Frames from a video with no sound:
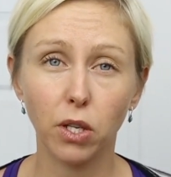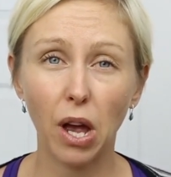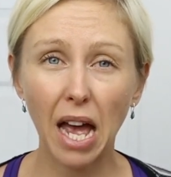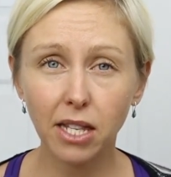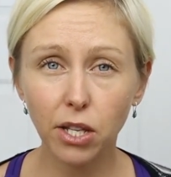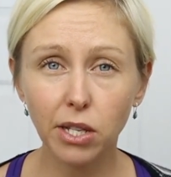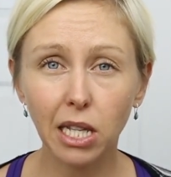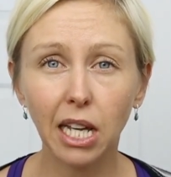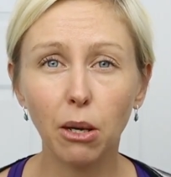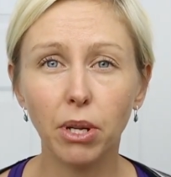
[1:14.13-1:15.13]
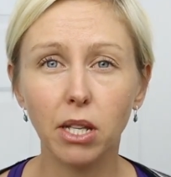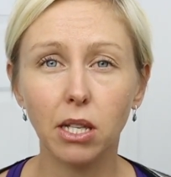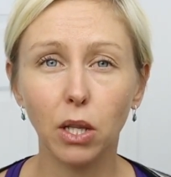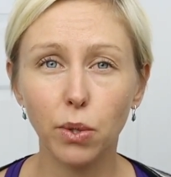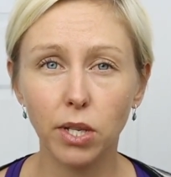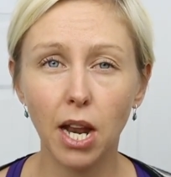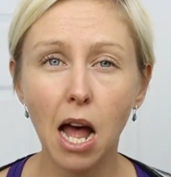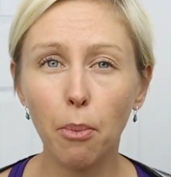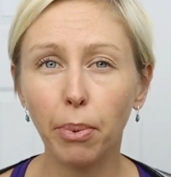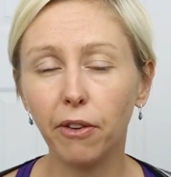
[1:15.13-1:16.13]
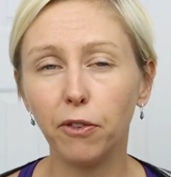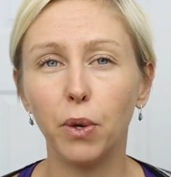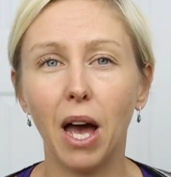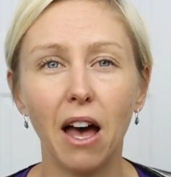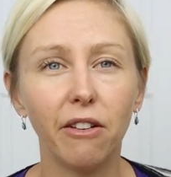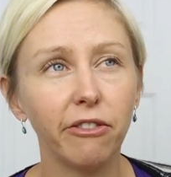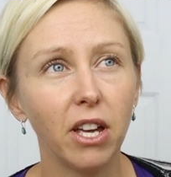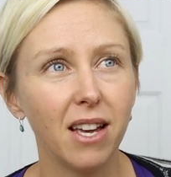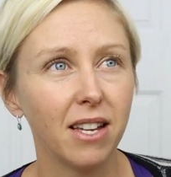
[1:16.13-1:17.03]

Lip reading: So as those ligaments loosen up, if you have